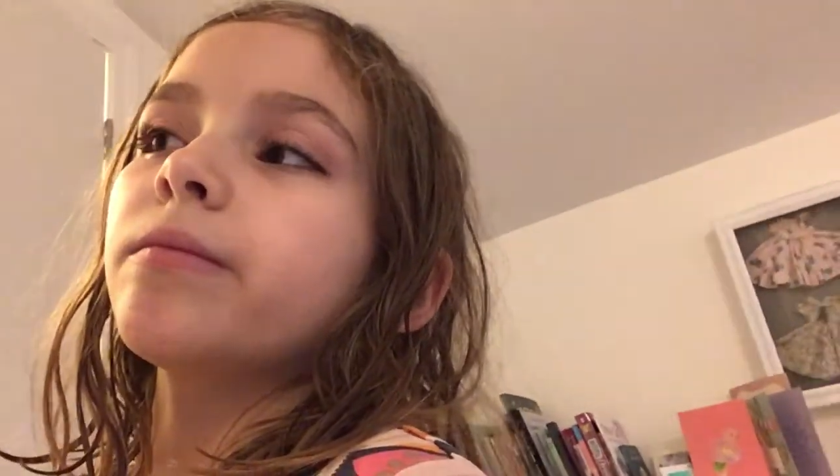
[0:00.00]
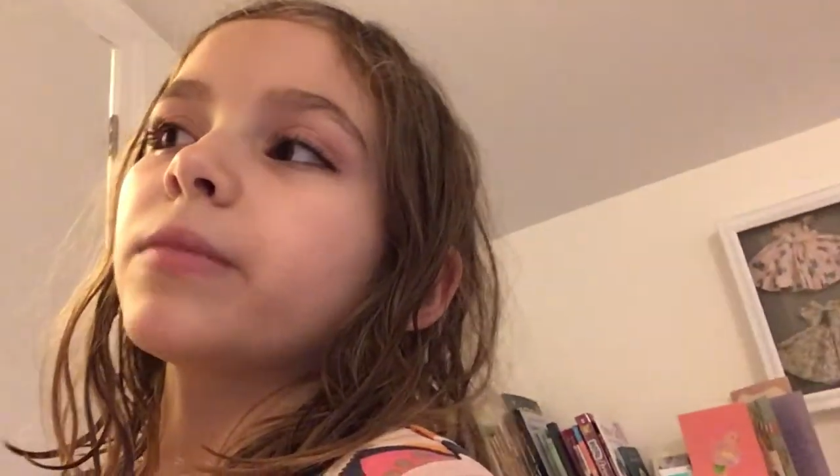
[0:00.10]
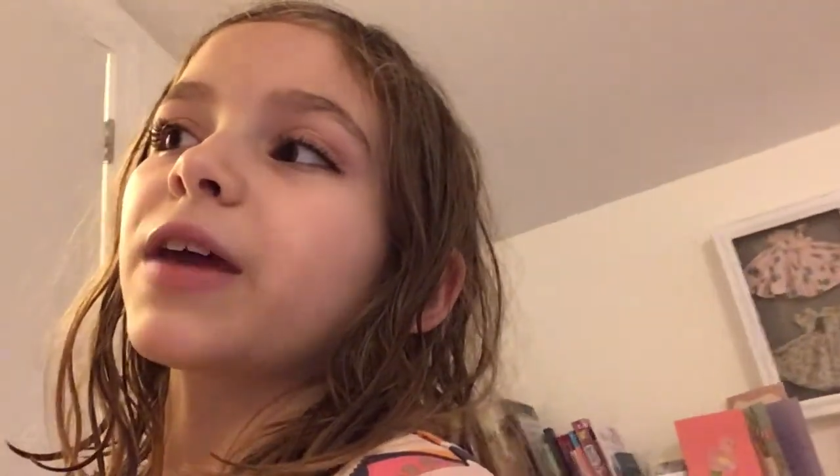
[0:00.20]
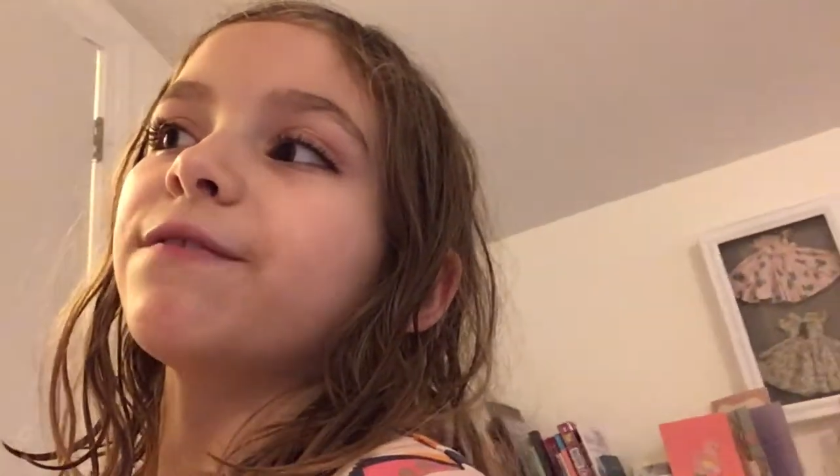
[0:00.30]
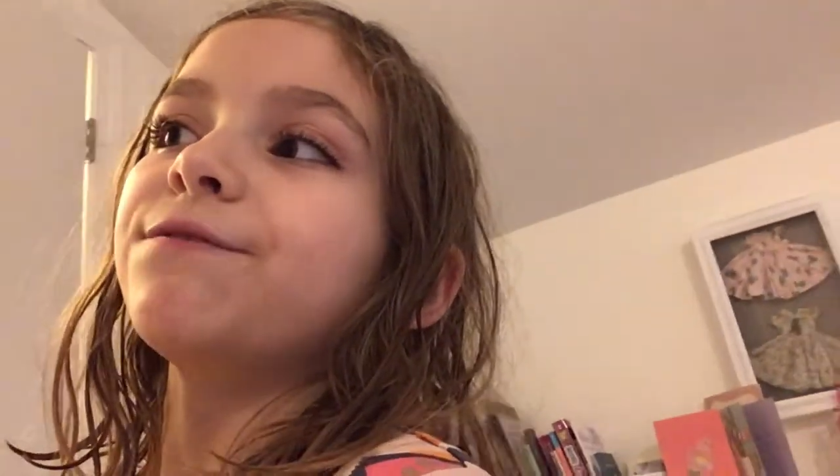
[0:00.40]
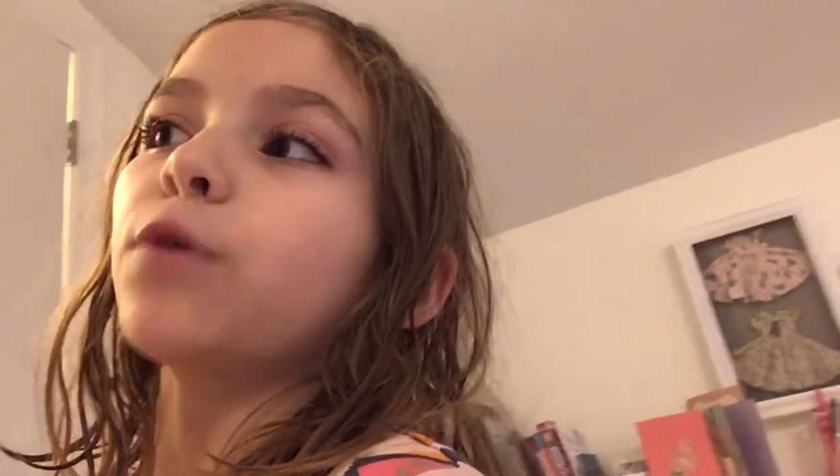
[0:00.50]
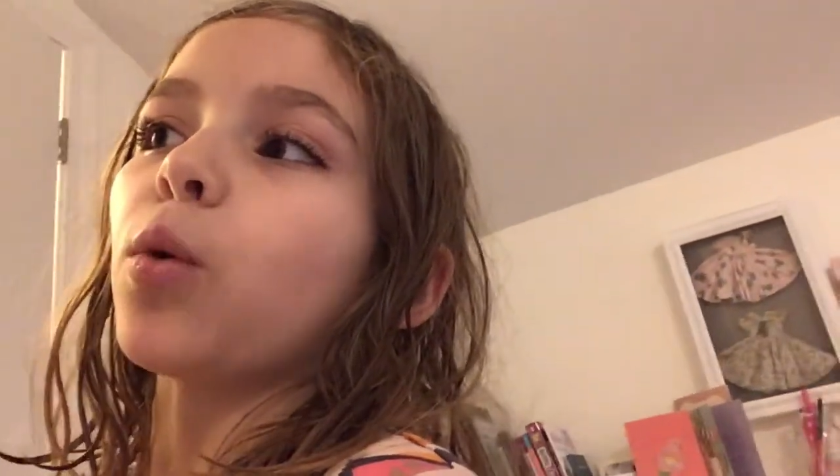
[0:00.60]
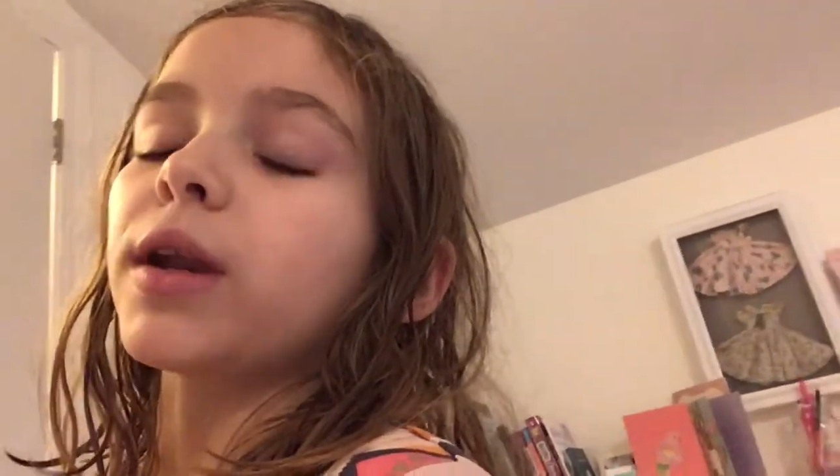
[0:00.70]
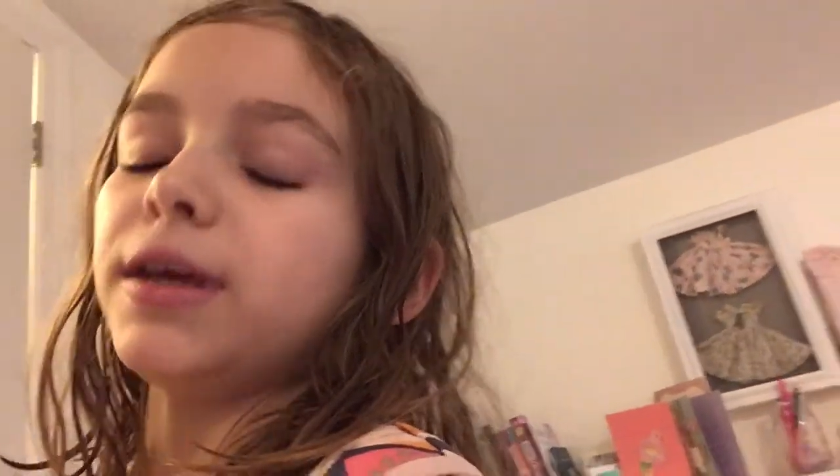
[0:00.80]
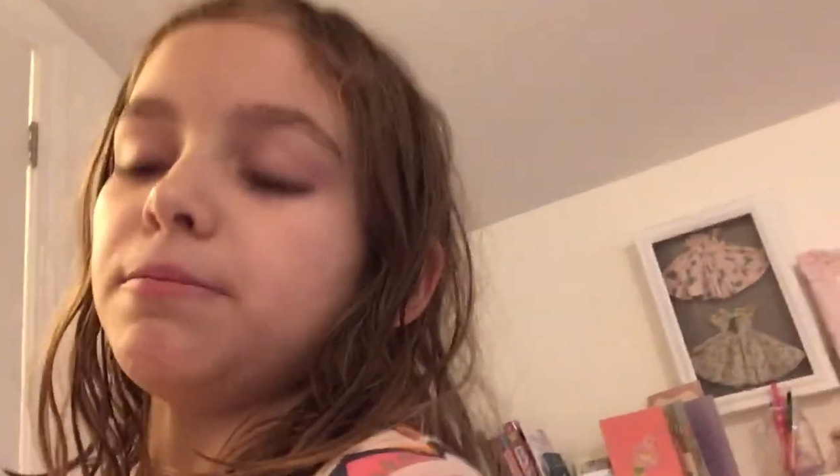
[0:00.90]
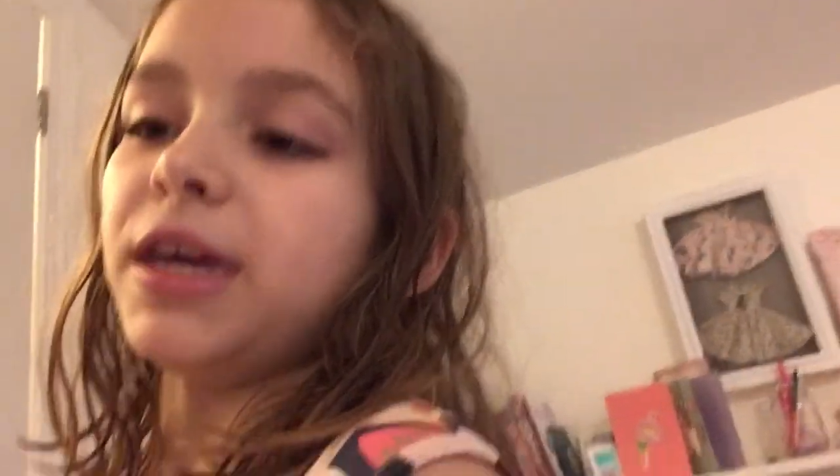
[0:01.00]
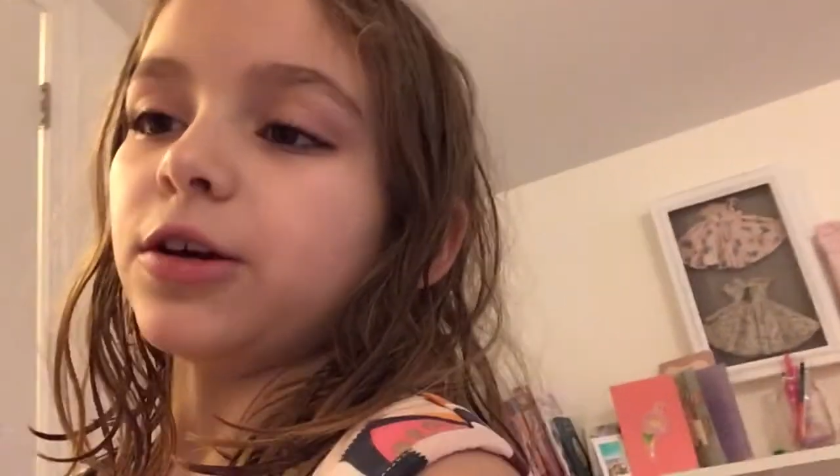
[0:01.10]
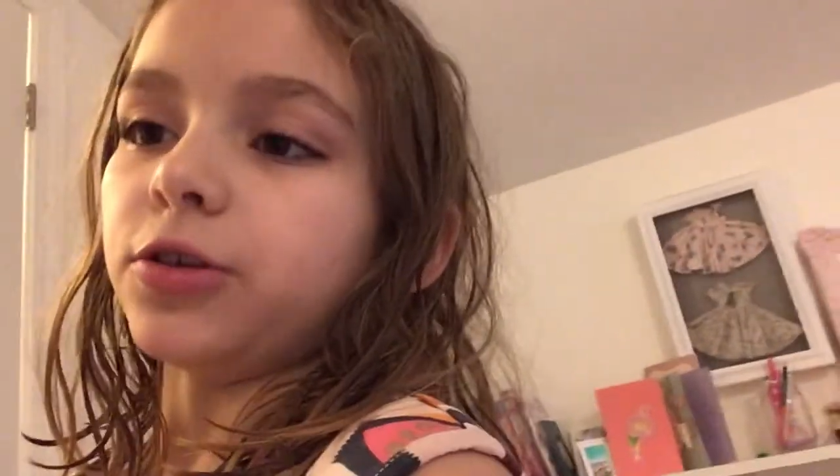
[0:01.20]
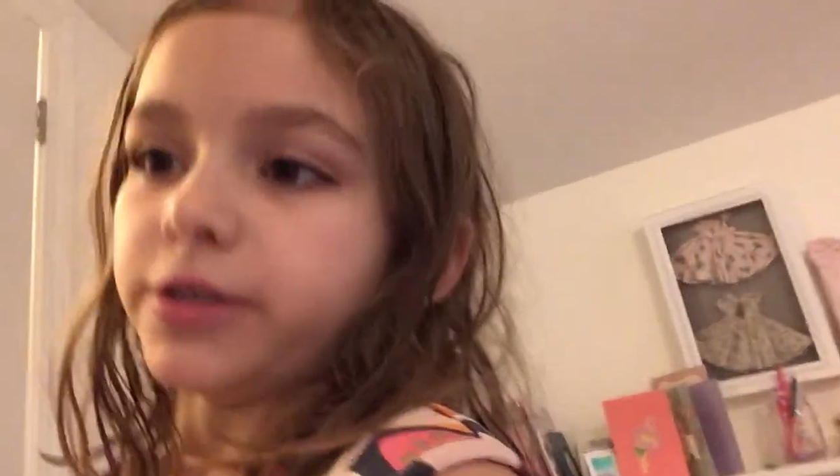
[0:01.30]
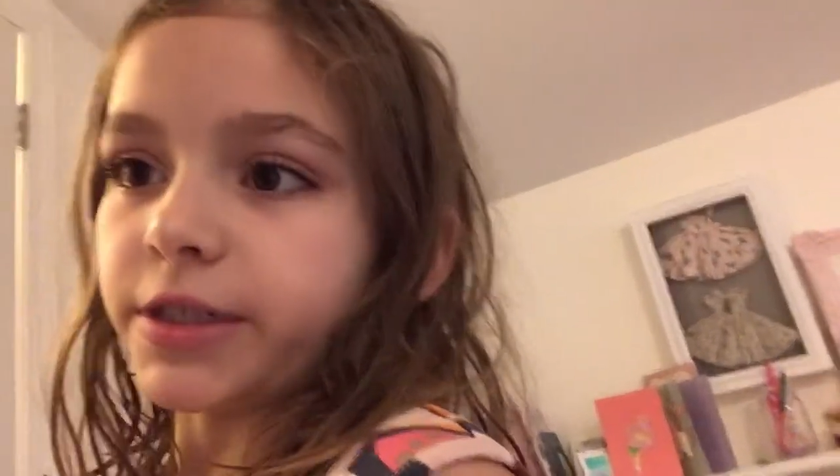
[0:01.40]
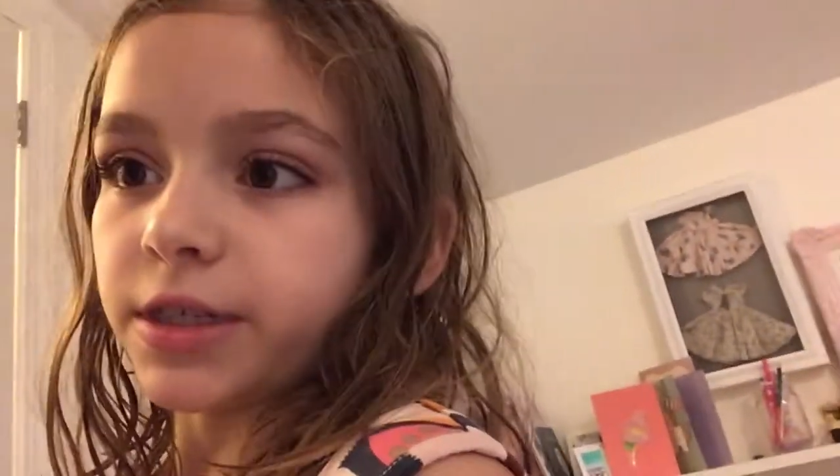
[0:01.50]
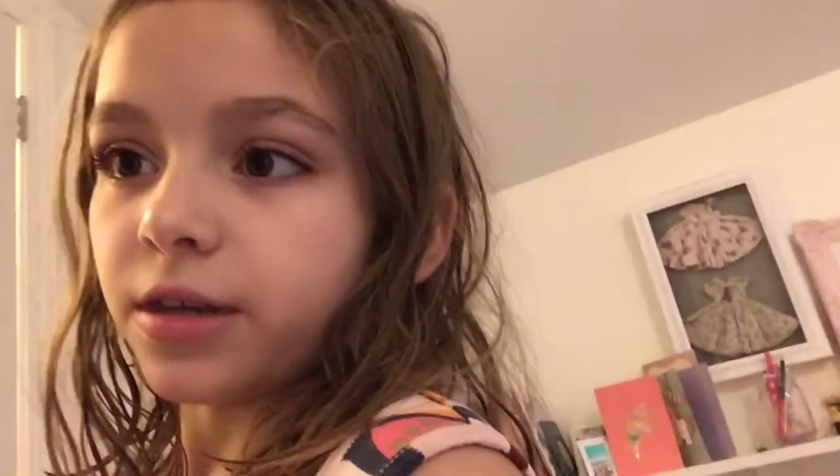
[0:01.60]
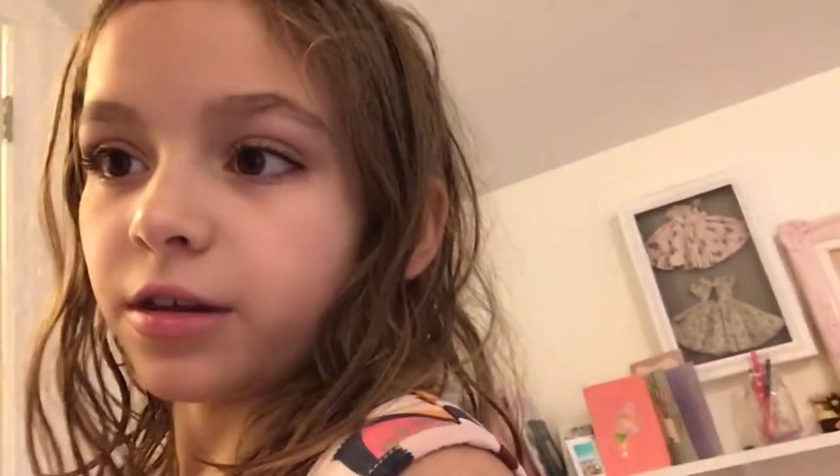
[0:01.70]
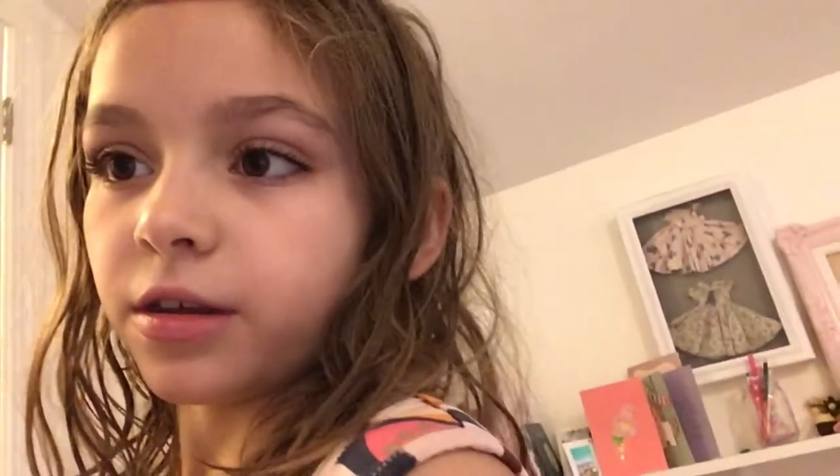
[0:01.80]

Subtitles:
like 40 meals.